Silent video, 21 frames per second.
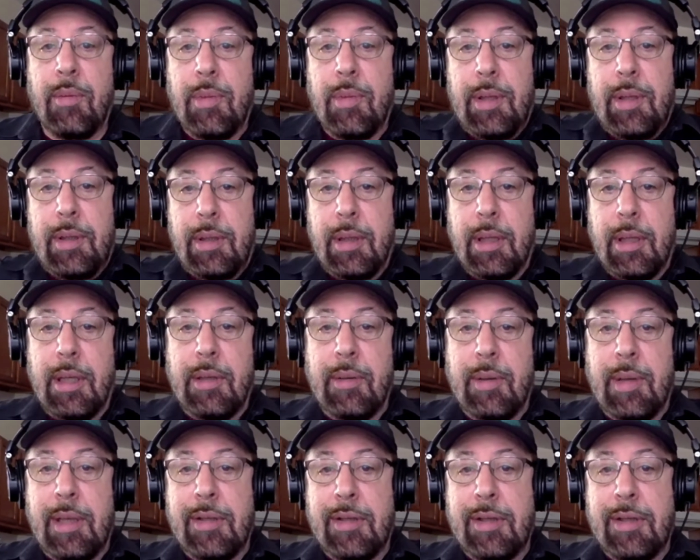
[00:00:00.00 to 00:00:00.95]
with
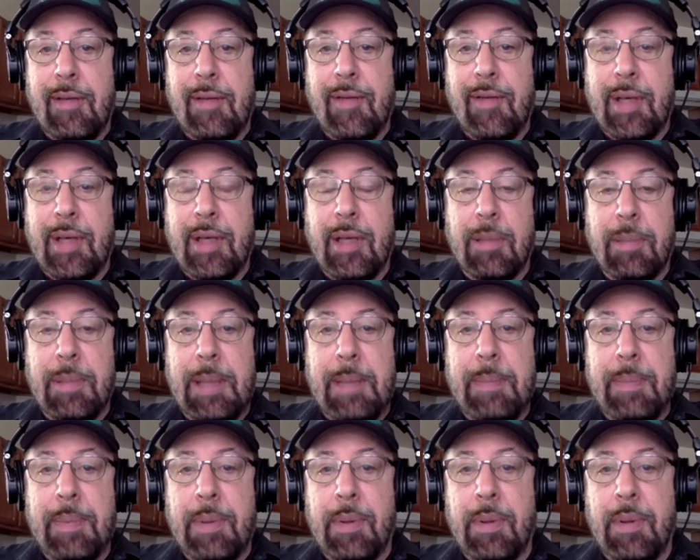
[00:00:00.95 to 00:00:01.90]
otherwise difficult
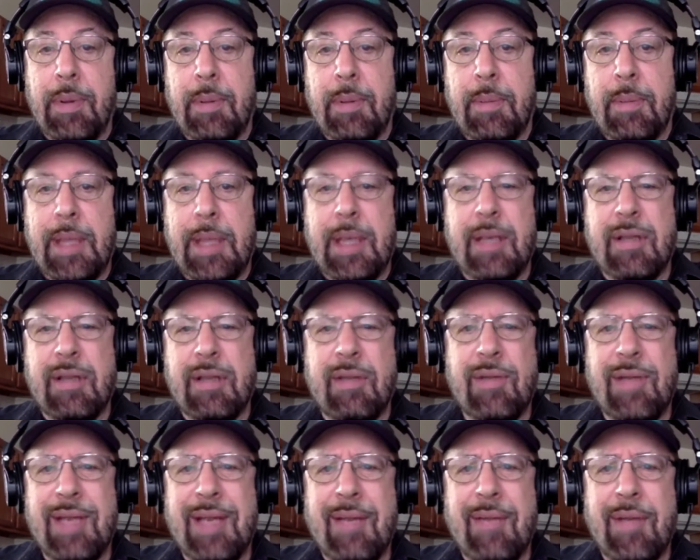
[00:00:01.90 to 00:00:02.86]
people because
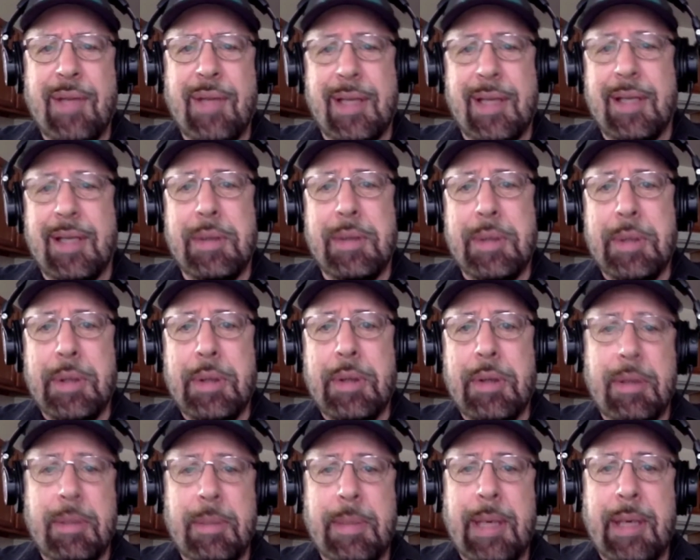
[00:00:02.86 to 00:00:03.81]
of everything you
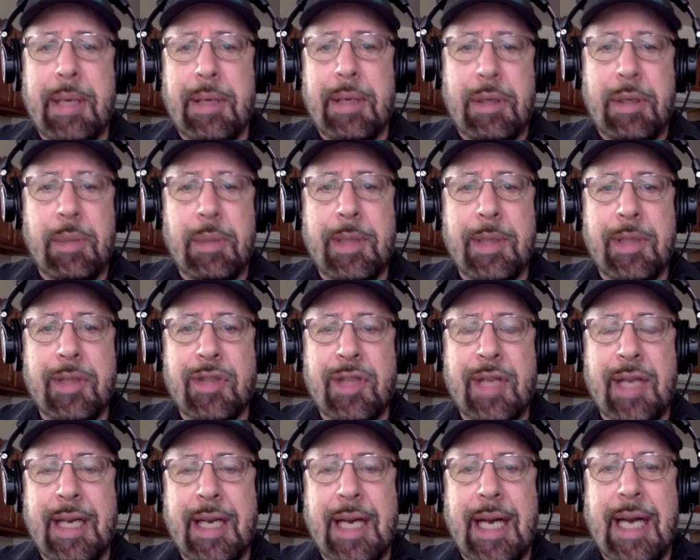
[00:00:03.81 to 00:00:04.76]
learn about human
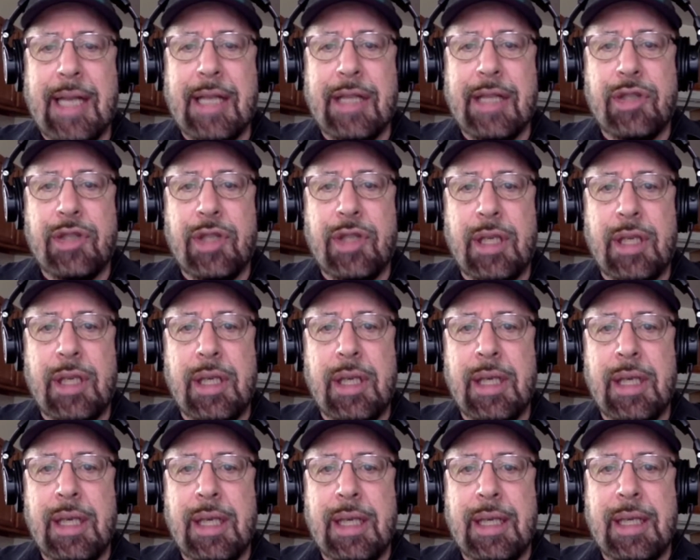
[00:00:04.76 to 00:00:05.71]
psychology
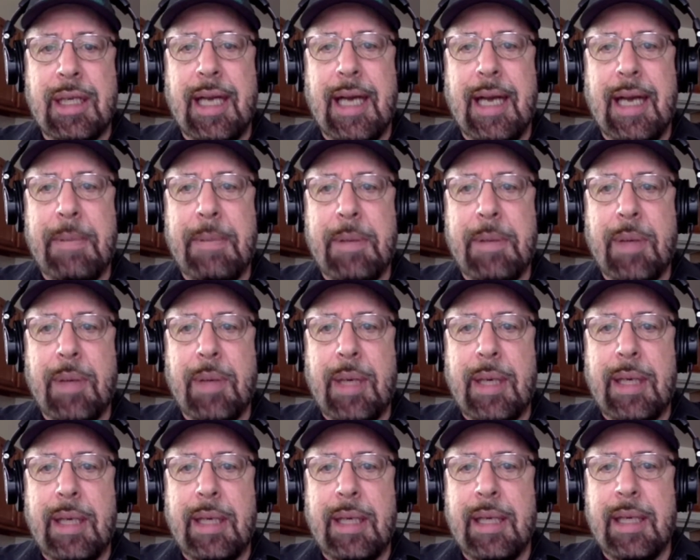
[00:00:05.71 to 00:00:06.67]
in
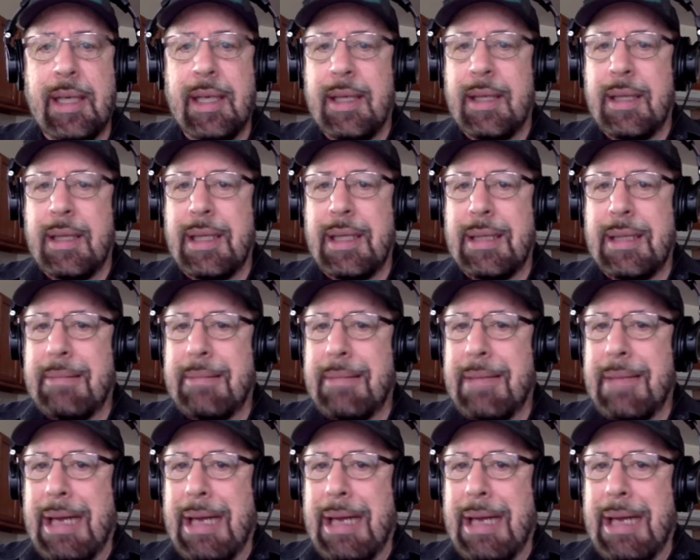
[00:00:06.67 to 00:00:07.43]
copywriting that